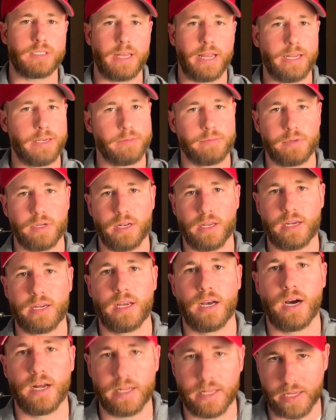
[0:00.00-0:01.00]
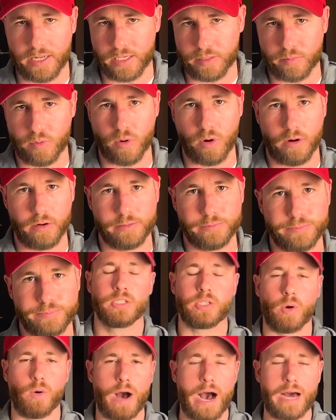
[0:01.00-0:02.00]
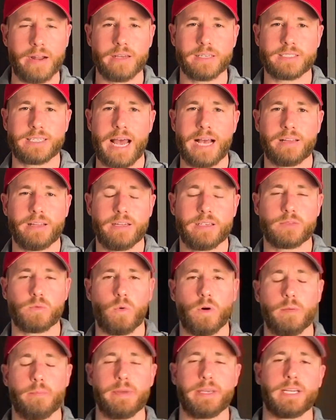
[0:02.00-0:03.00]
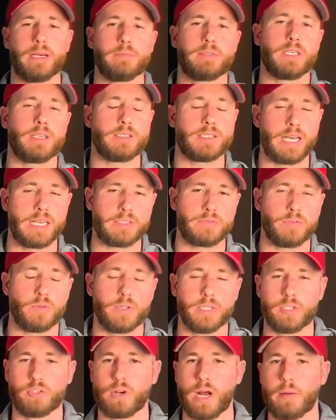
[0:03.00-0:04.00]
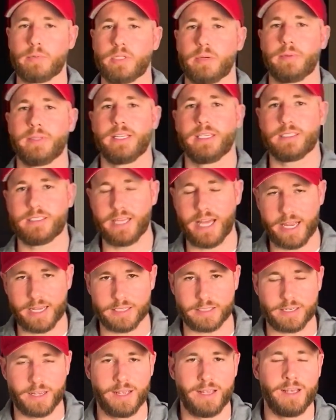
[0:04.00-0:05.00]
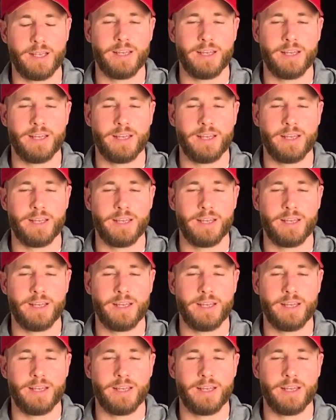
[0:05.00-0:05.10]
ain't gonna cut it anymore. So how exactly does one become successful in dropshipping these days?